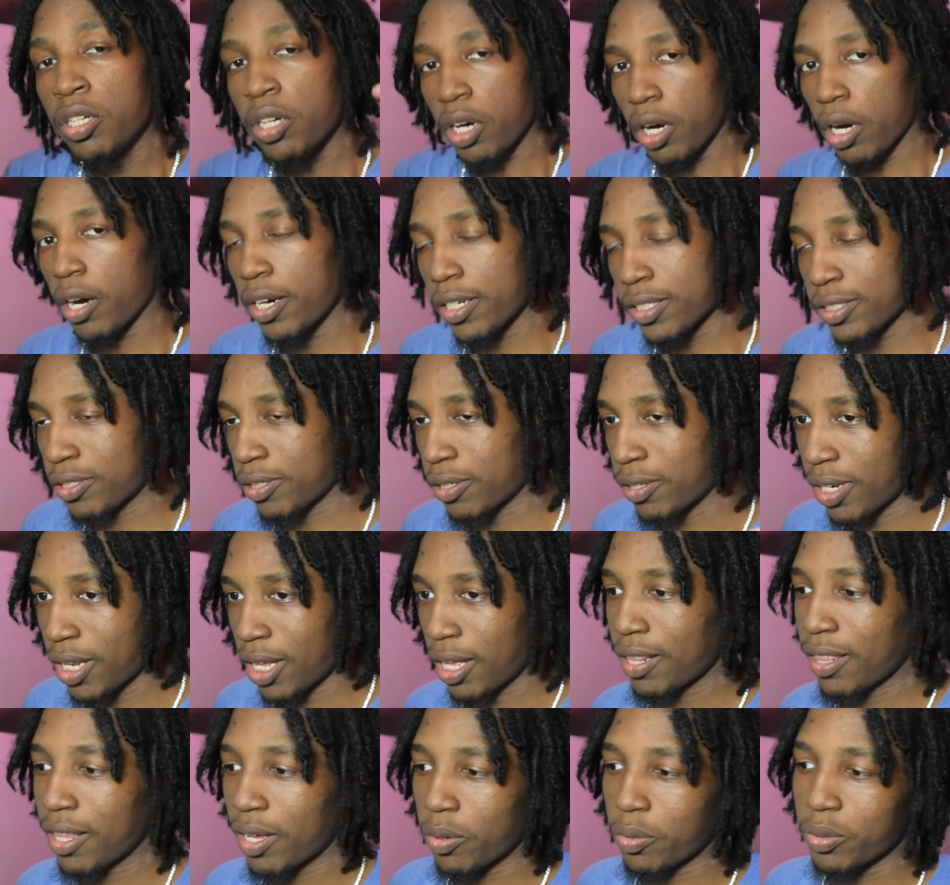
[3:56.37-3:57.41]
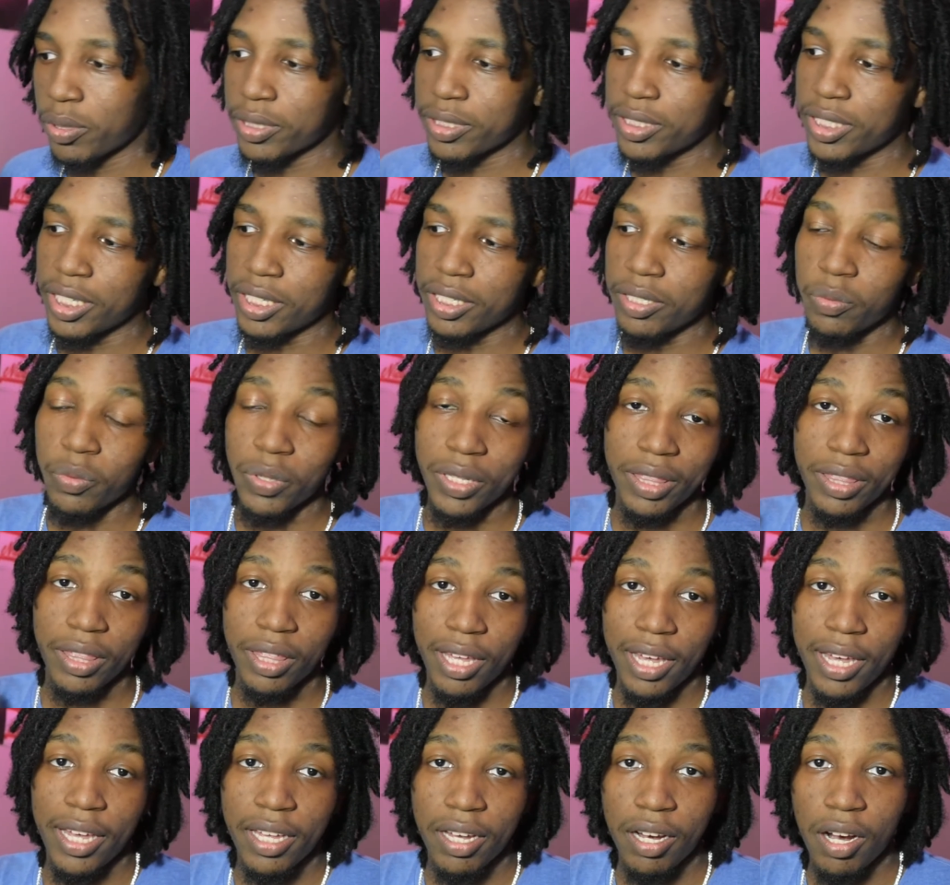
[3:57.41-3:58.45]
Alright, so now that we're done with
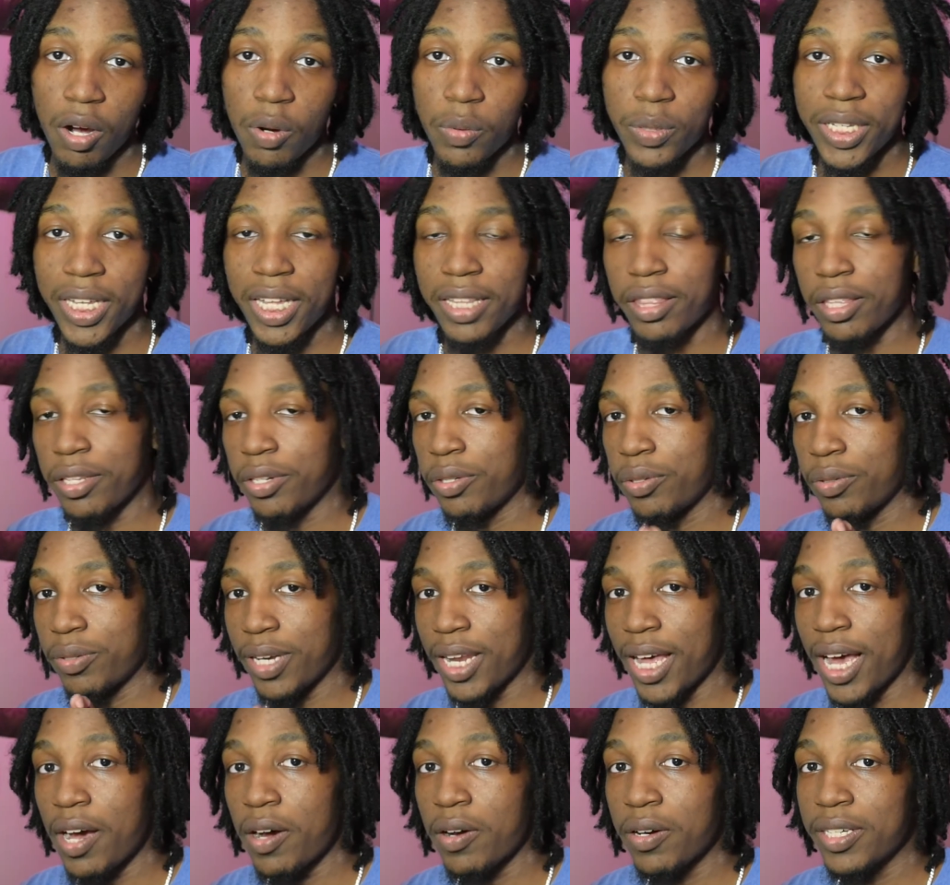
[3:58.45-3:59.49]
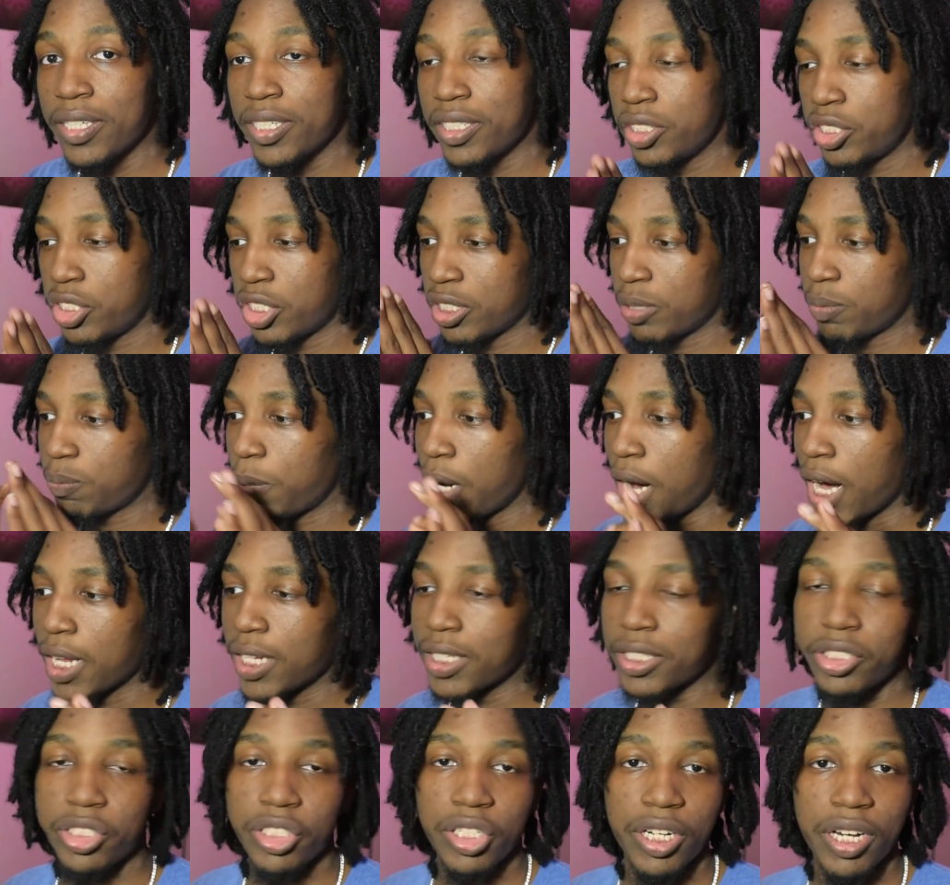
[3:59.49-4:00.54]
that, all we have to do now is just
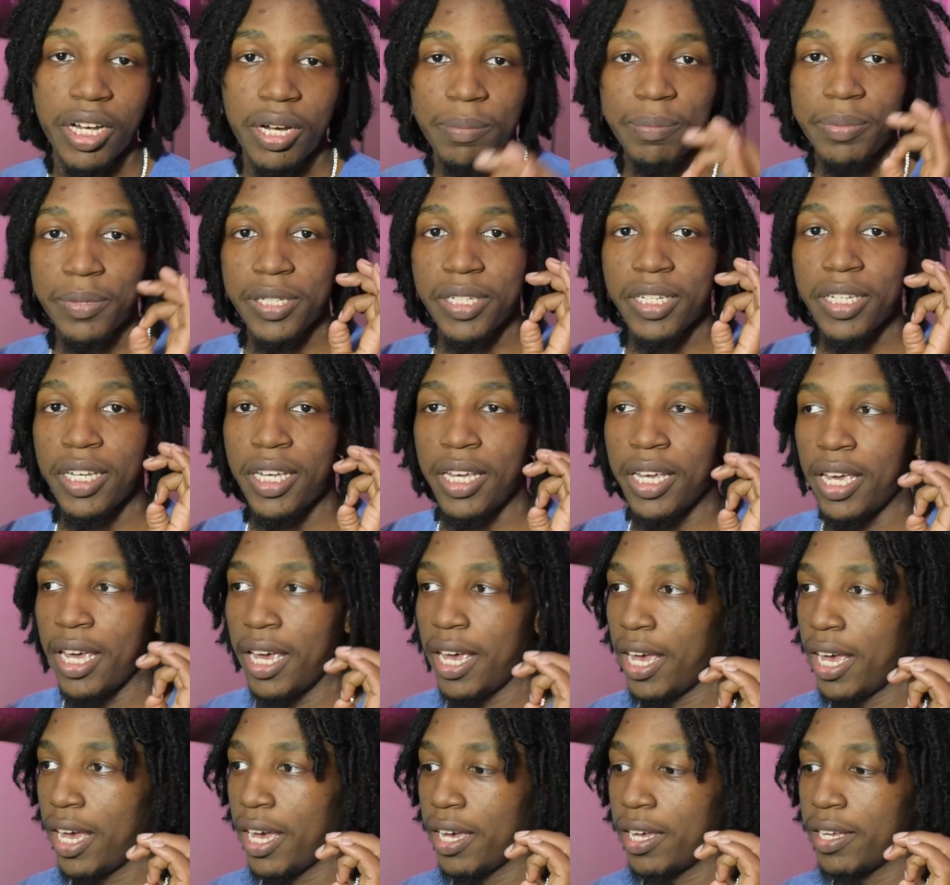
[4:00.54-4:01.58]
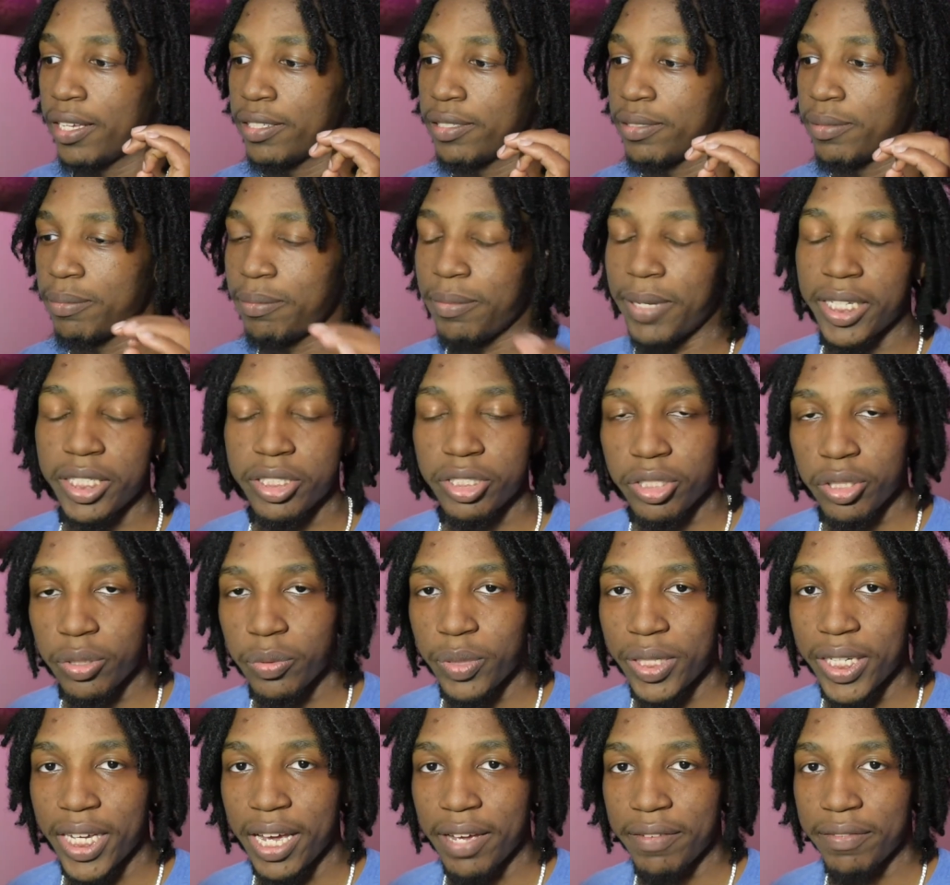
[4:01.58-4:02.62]
polish it up and make sure
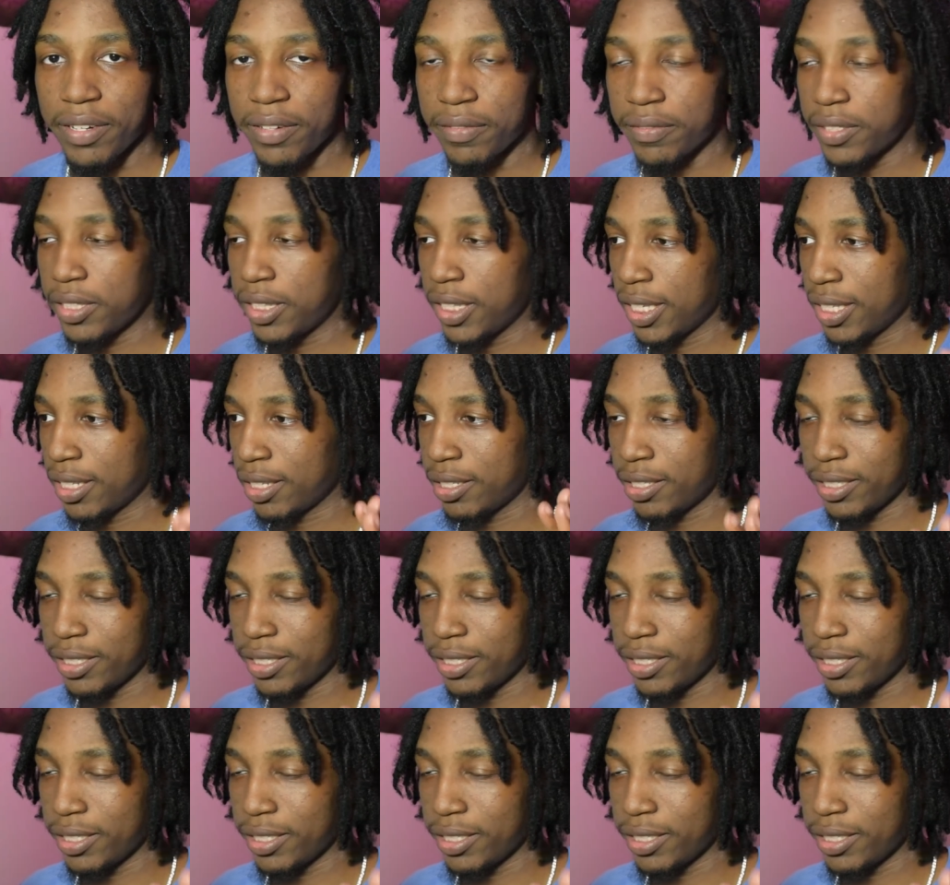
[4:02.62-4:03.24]
we have everything